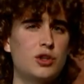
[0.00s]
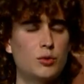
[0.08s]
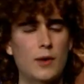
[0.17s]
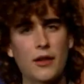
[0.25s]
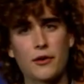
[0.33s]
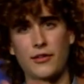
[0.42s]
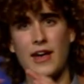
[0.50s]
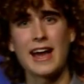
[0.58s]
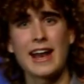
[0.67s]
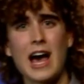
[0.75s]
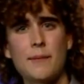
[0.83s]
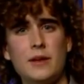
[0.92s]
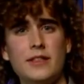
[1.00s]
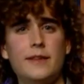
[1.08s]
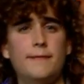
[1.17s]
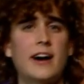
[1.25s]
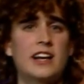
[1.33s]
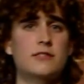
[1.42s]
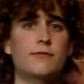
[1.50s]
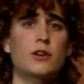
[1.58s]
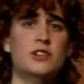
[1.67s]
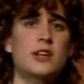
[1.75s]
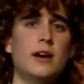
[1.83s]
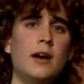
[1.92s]
would rather that happen than vice
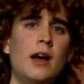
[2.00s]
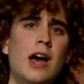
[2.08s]
versa,